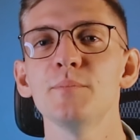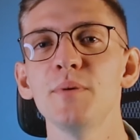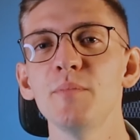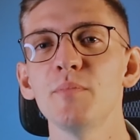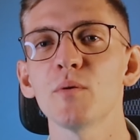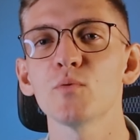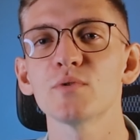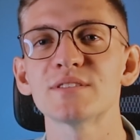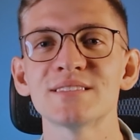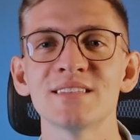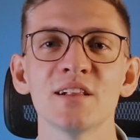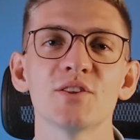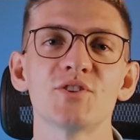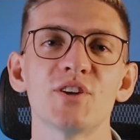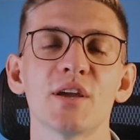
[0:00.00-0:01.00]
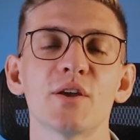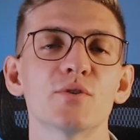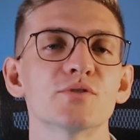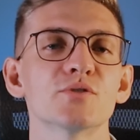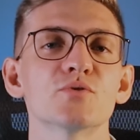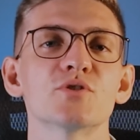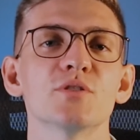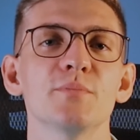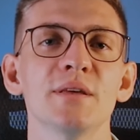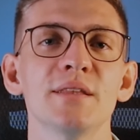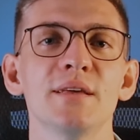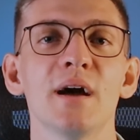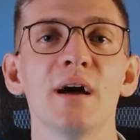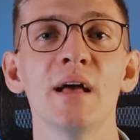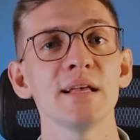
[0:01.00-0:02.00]
people will still check your social
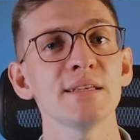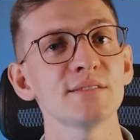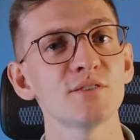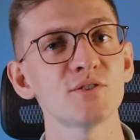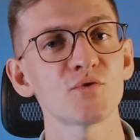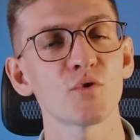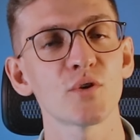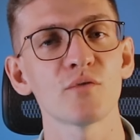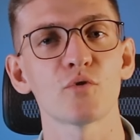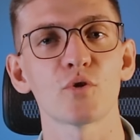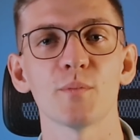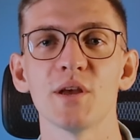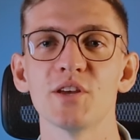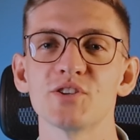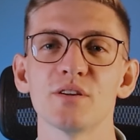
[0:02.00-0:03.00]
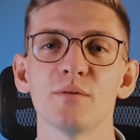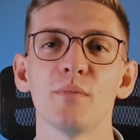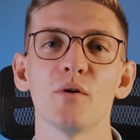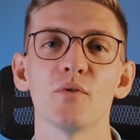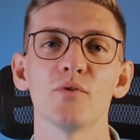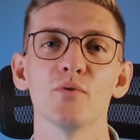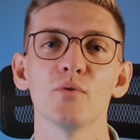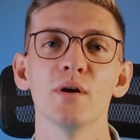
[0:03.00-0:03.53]
media and search for information about you.